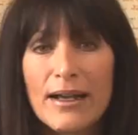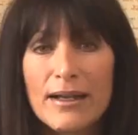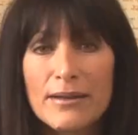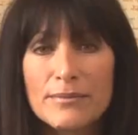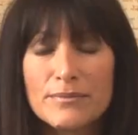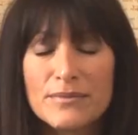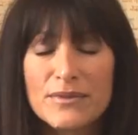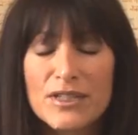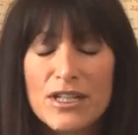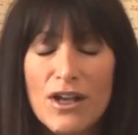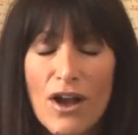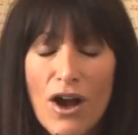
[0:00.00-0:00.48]

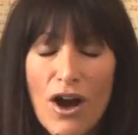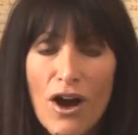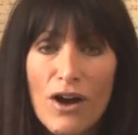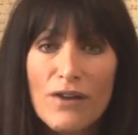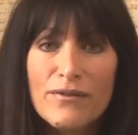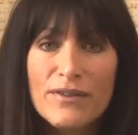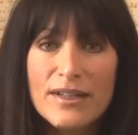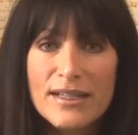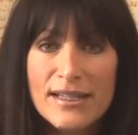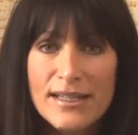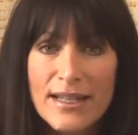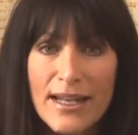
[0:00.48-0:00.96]
To
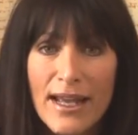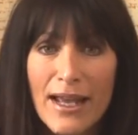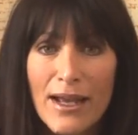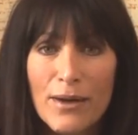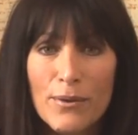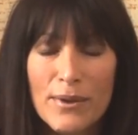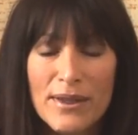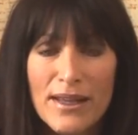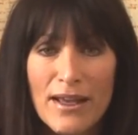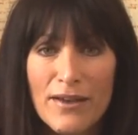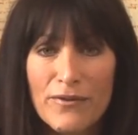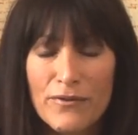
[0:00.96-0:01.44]
harvest
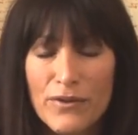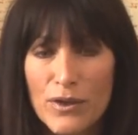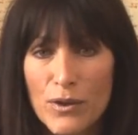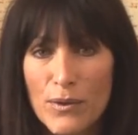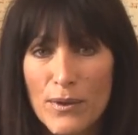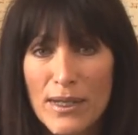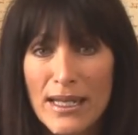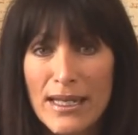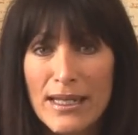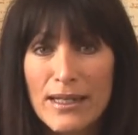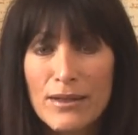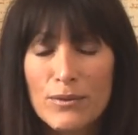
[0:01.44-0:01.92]
hair with
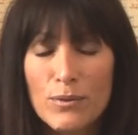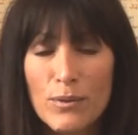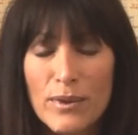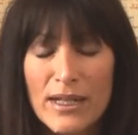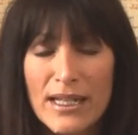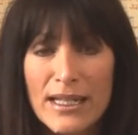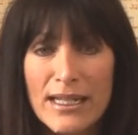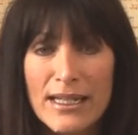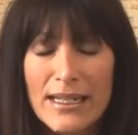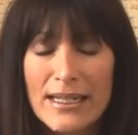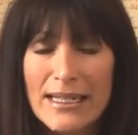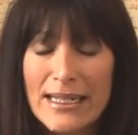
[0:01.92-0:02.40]
FUE,
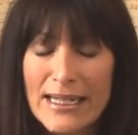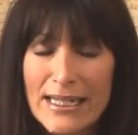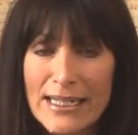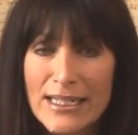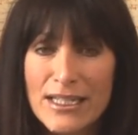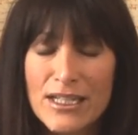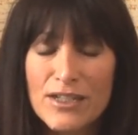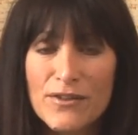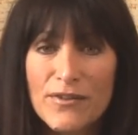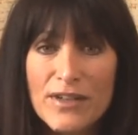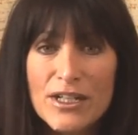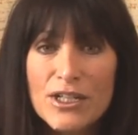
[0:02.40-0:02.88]
we
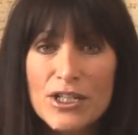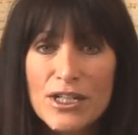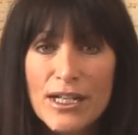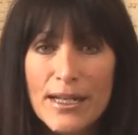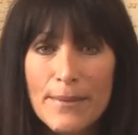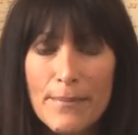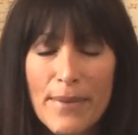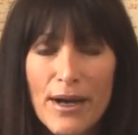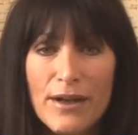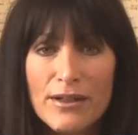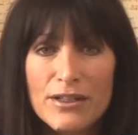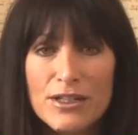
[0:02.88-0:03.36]

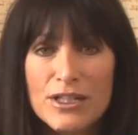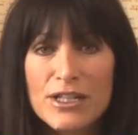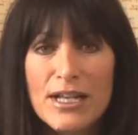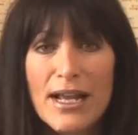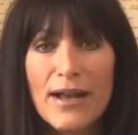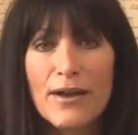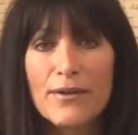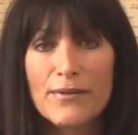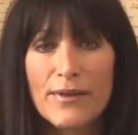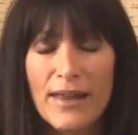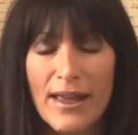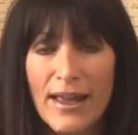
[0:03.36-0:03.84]
individually punch
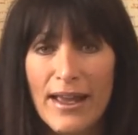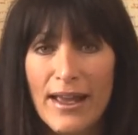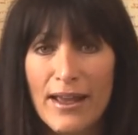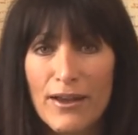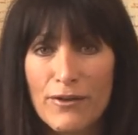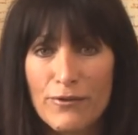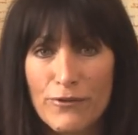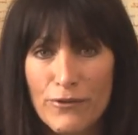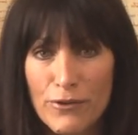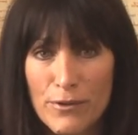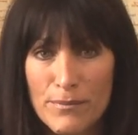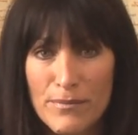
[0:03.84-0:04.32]
out the
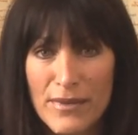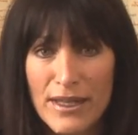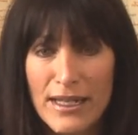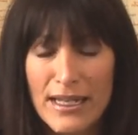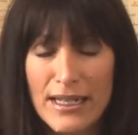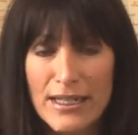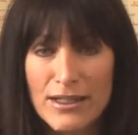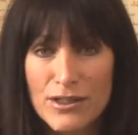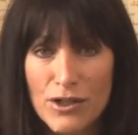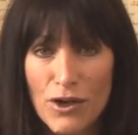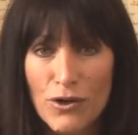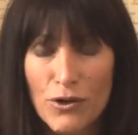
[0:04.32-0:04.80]
hair from
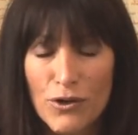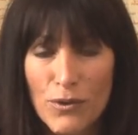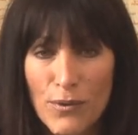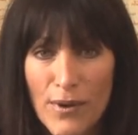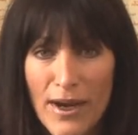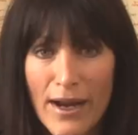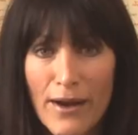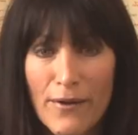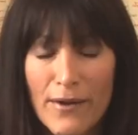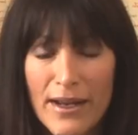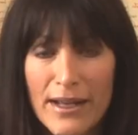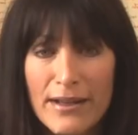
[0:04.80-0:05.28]
the
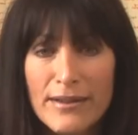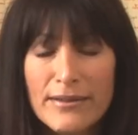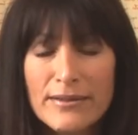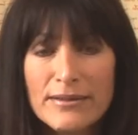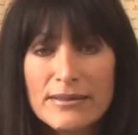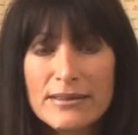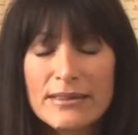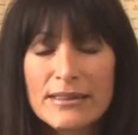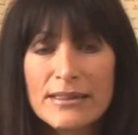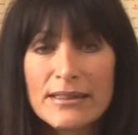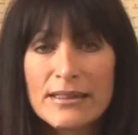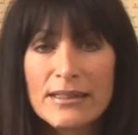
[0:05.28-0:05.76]
donor
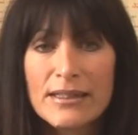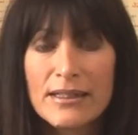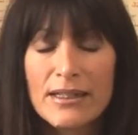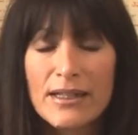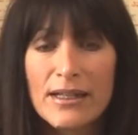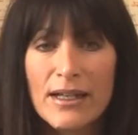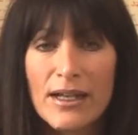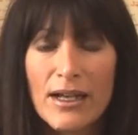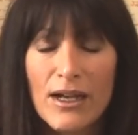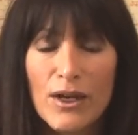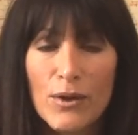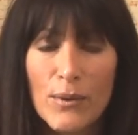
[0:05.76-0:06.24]
area.
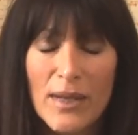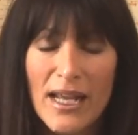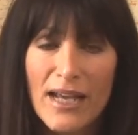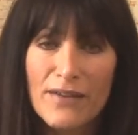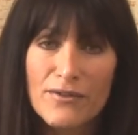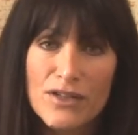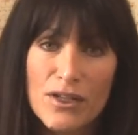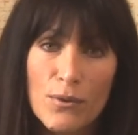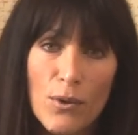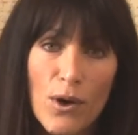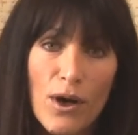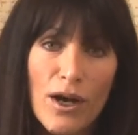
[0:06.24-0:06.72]
We
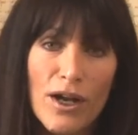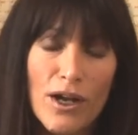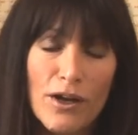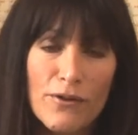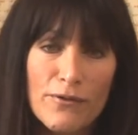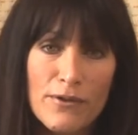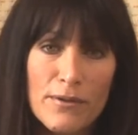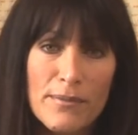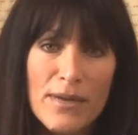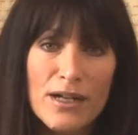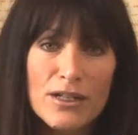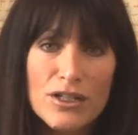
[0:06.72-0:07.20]
have to work
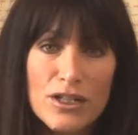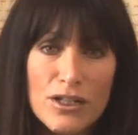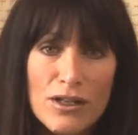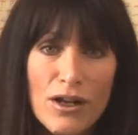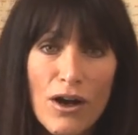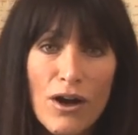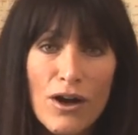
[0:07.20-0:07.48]
over a much